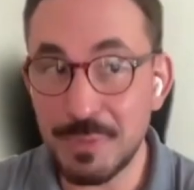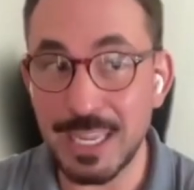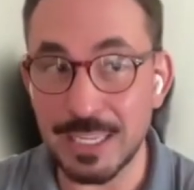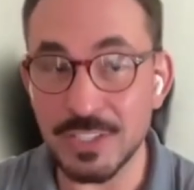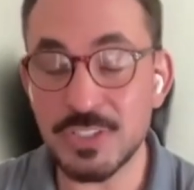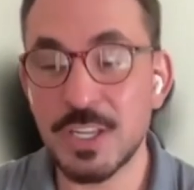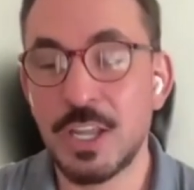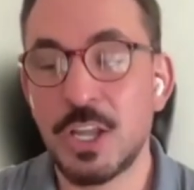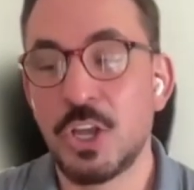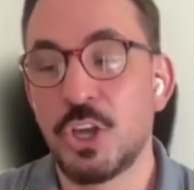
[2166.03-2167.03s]
which
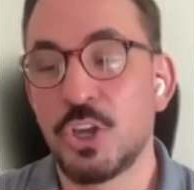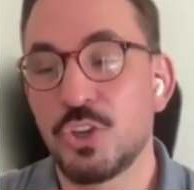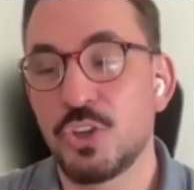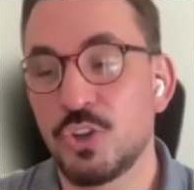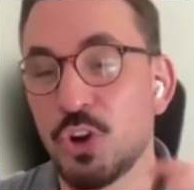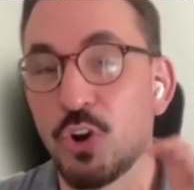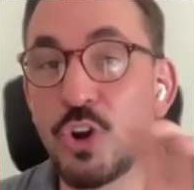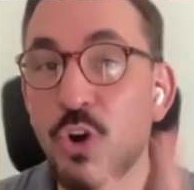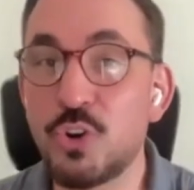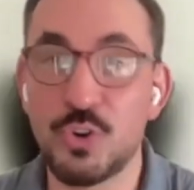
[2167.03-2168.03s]
means you
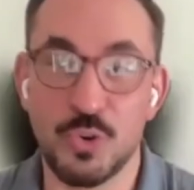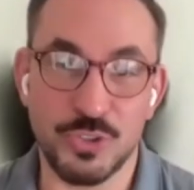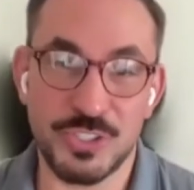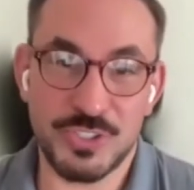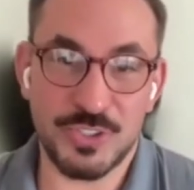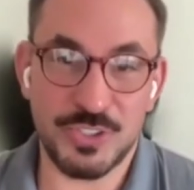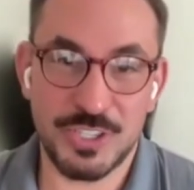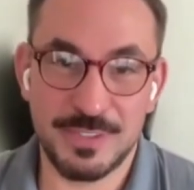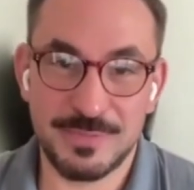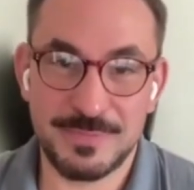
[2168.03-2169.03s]
don't go to Google to
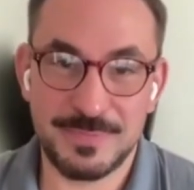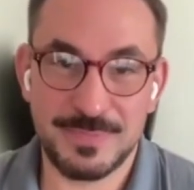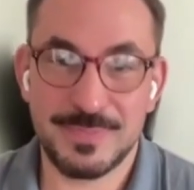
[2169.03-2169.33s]
search.